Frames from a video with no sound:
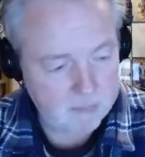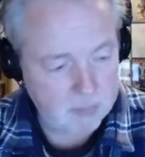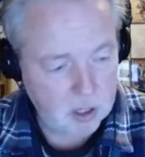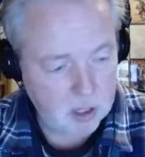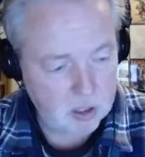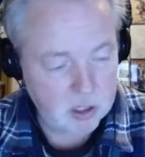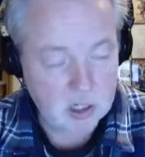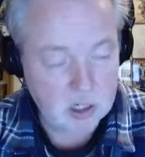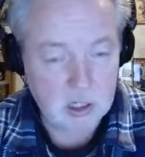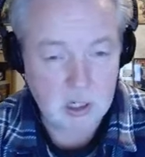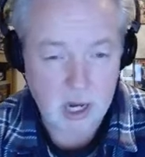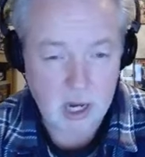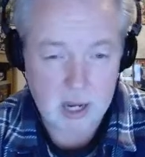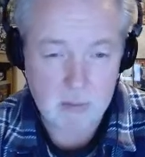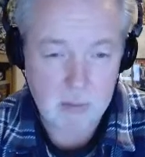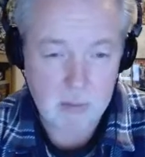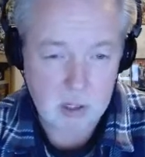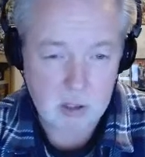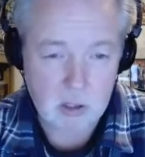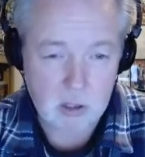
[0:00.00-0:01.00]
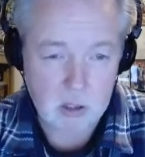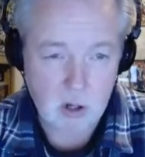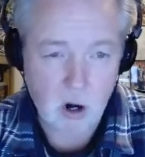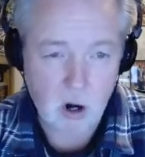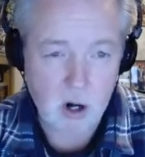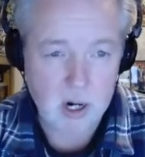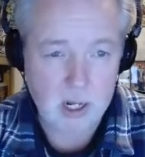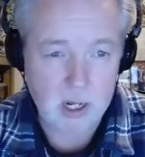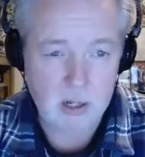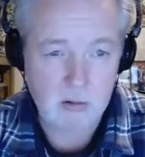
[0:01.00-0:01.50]
there's excitement
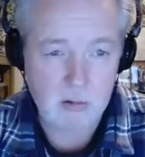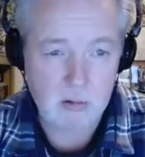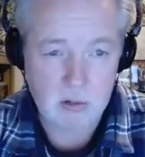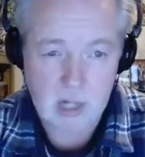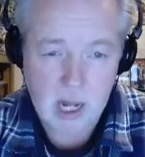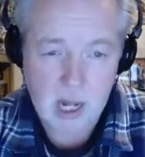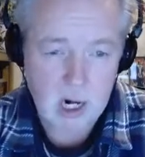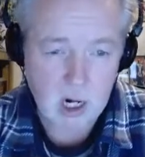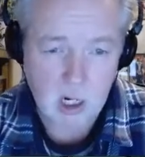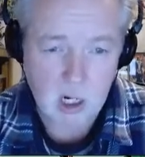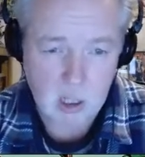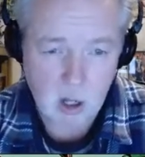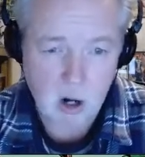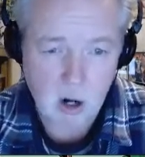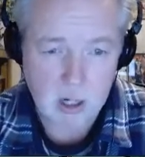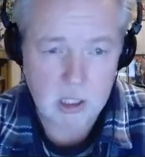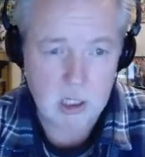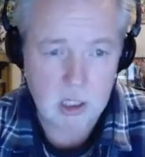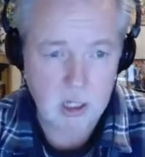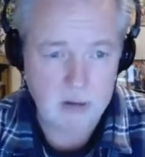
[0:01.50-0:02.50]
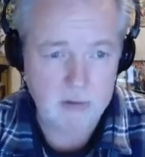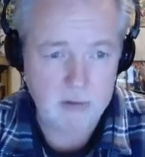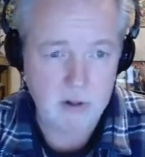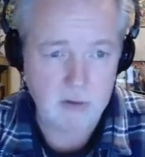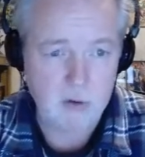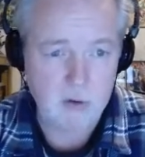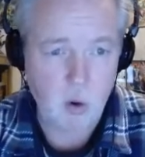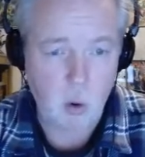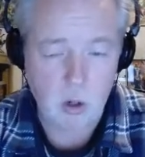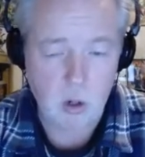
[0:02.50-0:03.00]
starting, not on a large level,
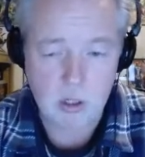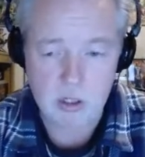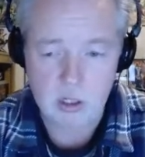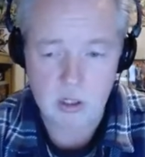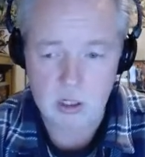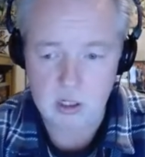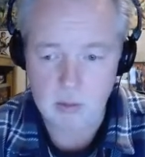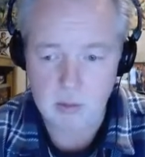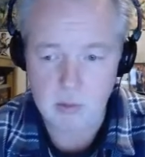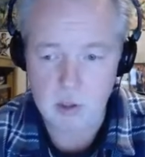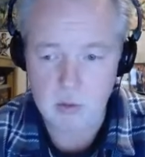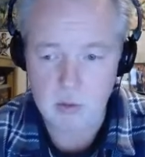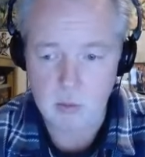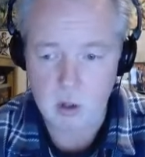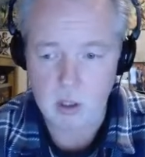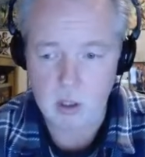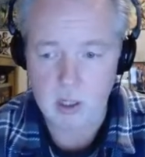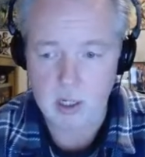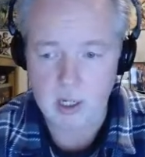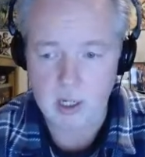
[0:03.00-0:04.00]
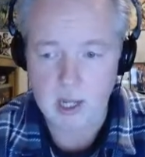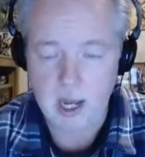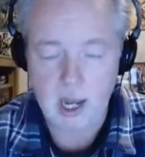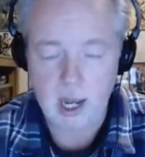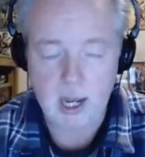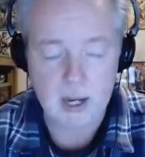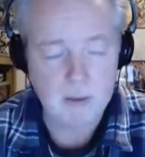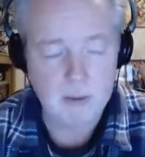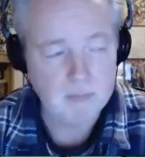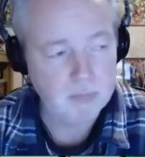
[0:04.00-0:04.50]
of course, because I'm a small indie
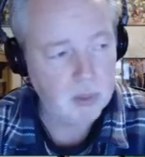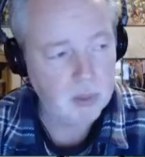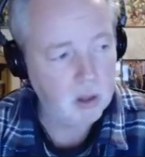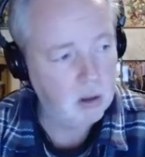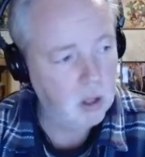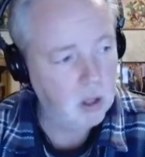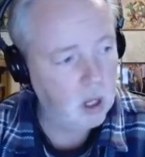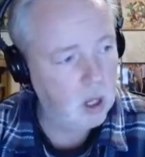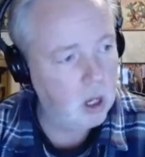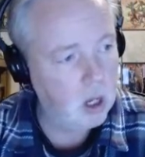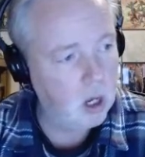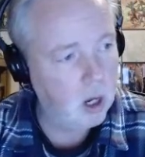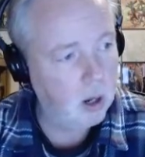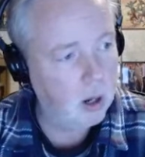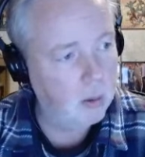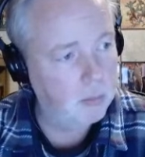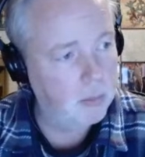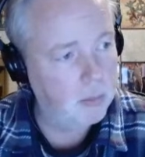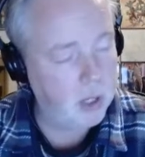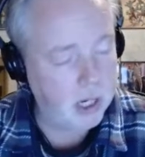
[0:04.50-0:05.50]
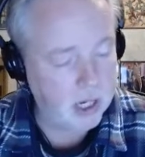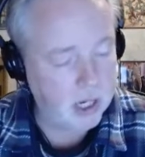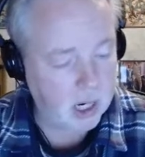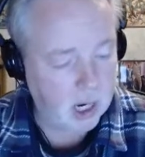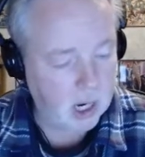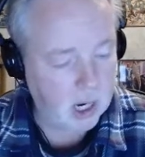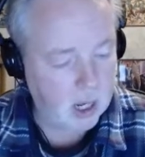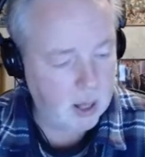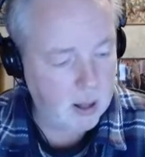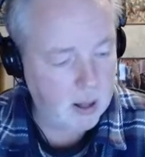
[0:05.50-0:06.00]
guy, but
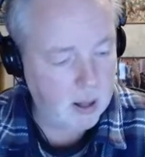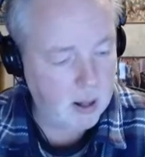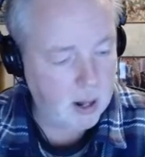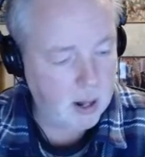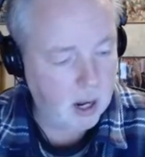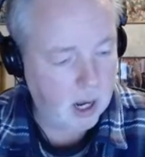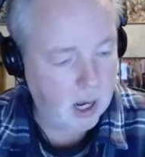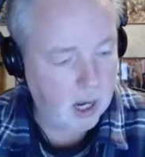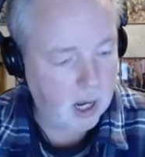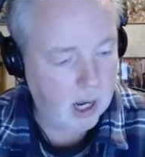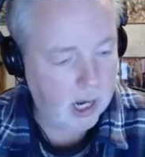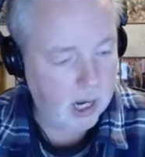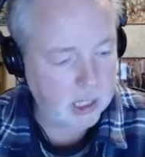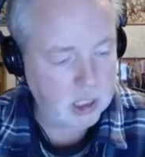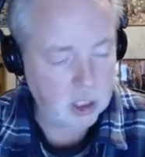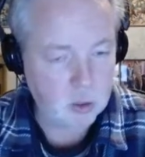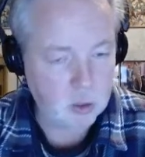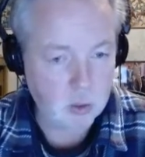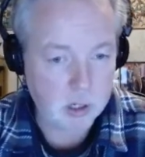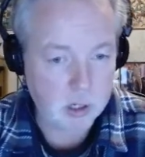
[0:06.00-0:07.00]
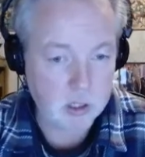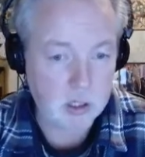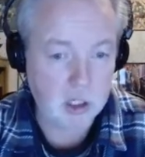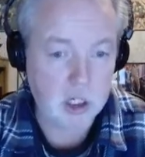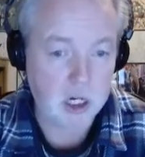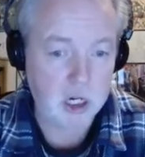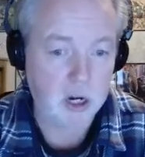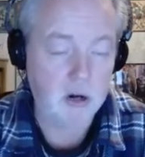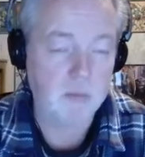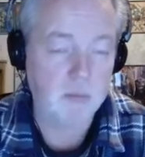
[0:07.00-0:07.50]
I just wanted to
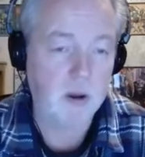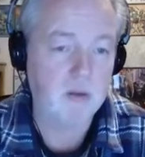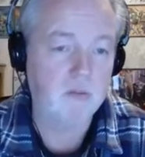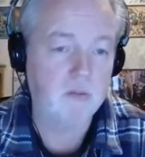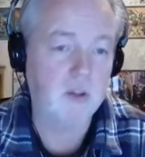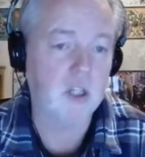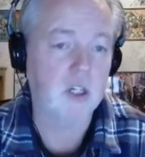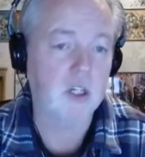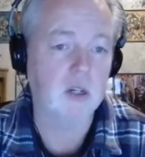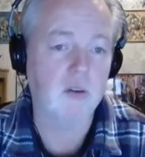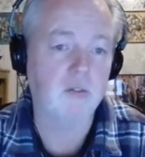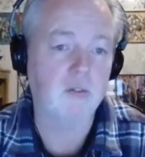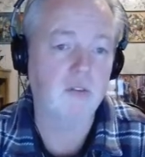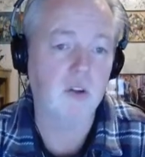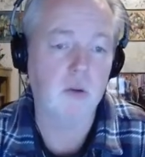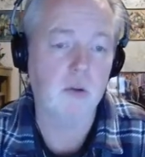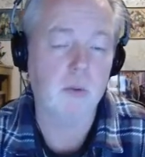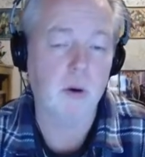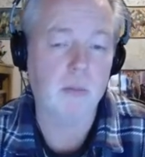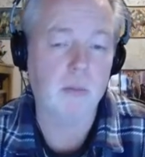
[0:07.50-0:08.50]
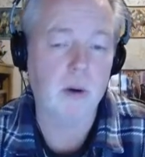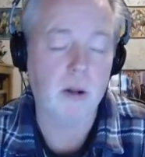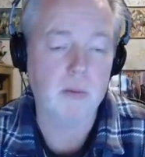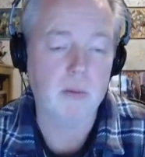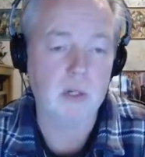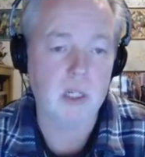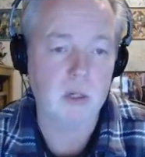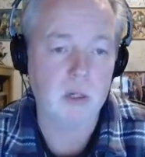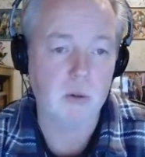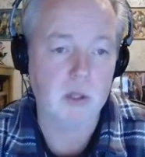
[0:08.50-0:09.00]
share my vision of Filbo
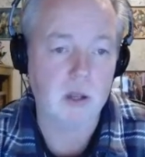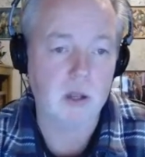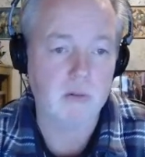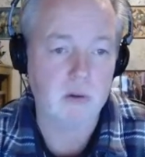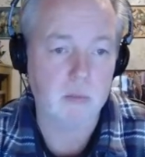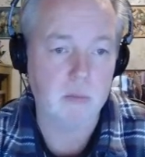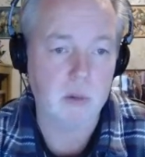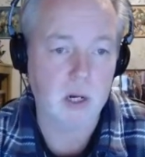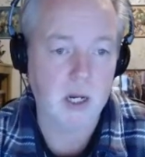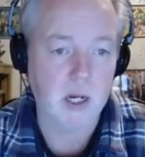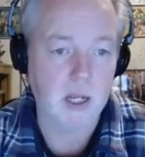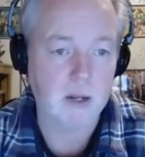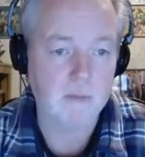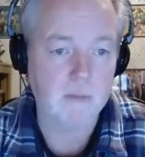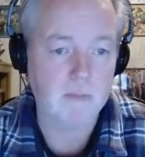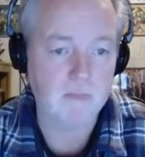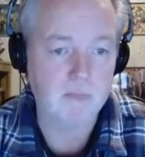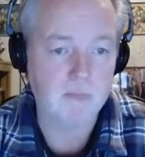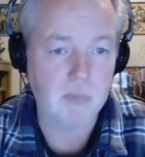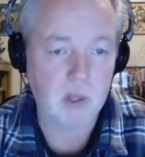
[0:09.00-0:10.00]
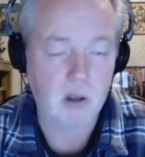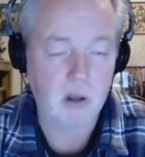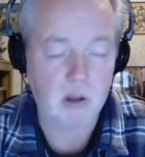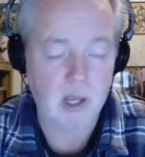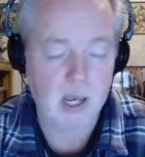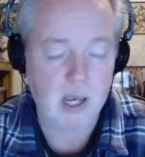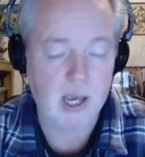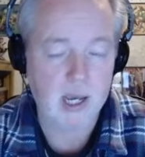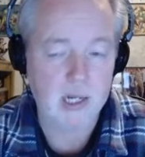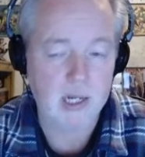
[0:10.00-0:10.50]
Publishing with everybody.
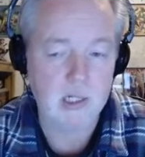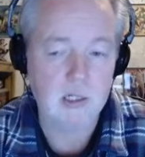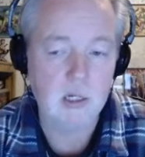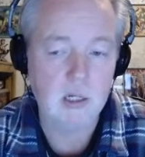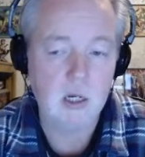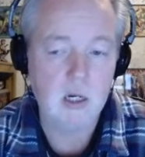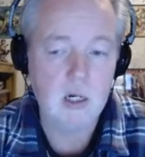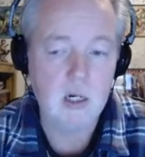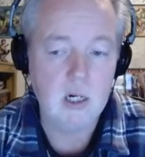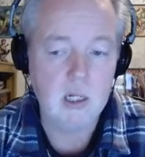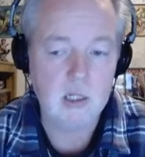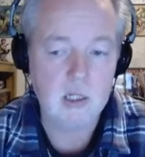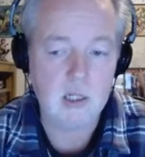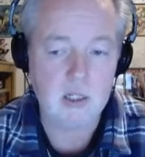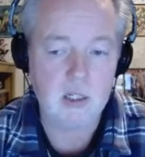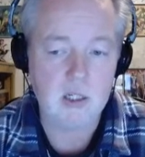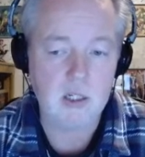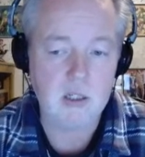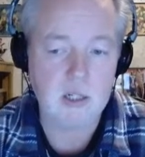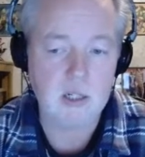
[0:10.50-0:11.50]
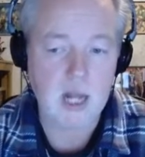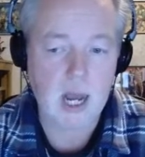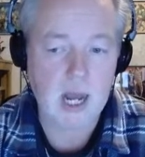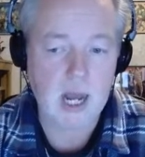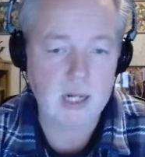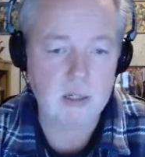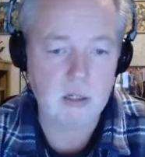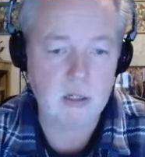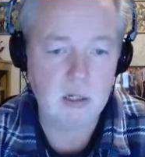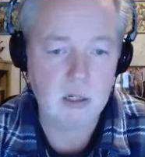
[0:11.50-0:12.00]
And this is
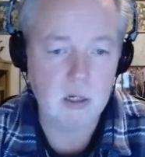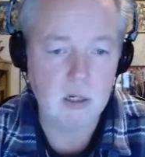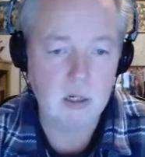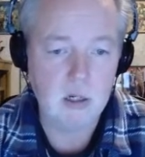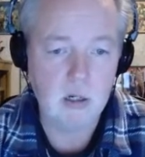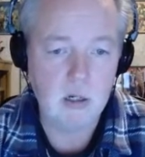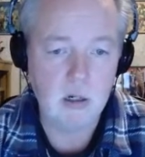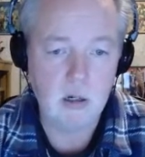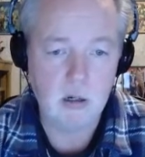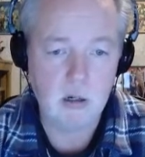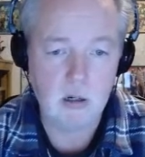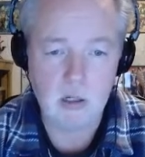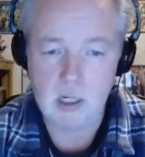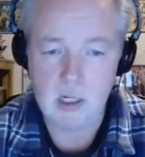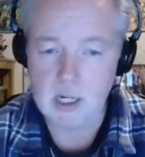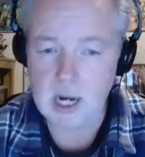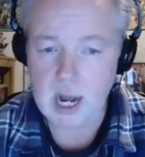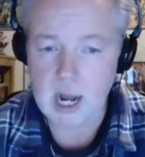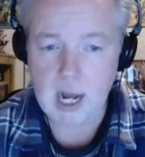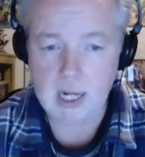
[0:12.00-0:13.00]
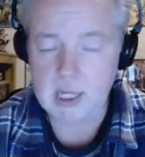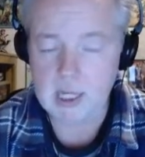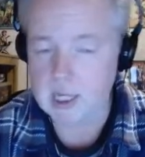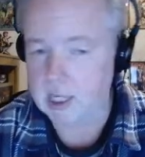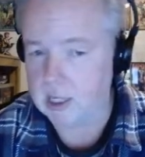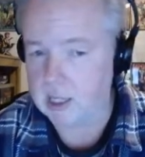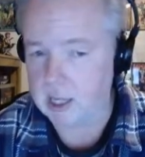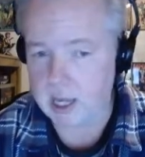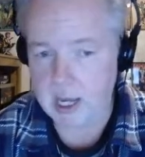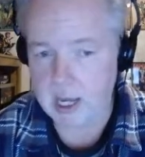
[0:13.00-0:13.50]
not
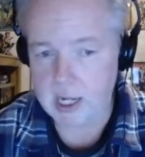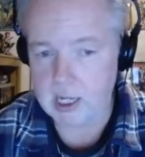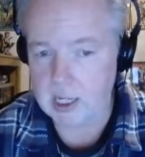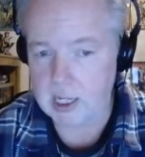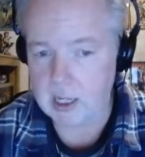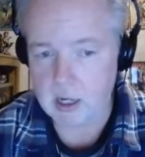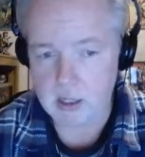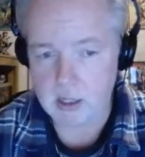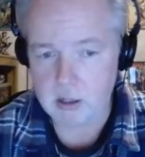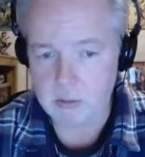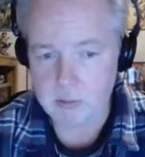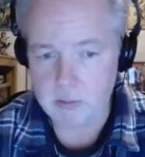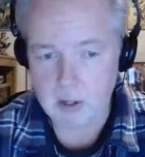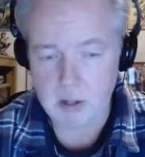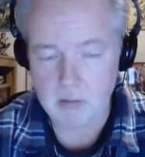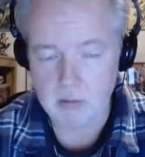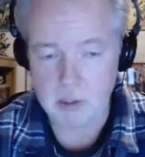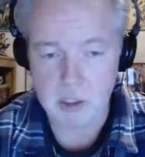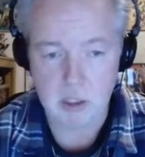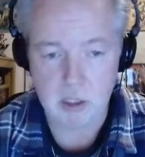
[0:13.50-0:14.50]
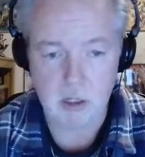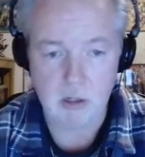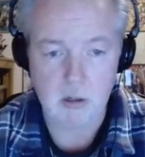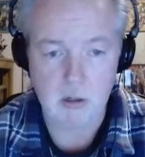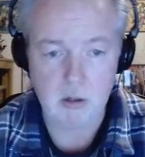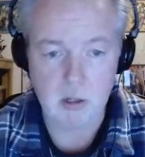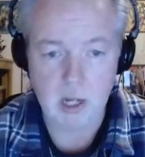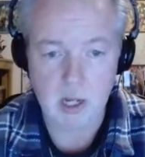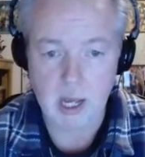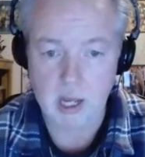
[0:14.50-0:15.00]
knocking any other
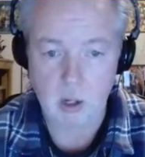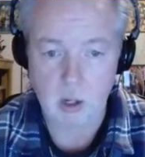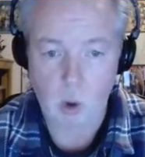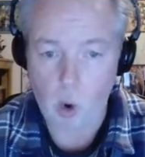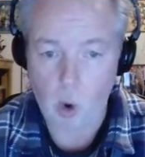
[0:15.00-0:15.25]
publisher at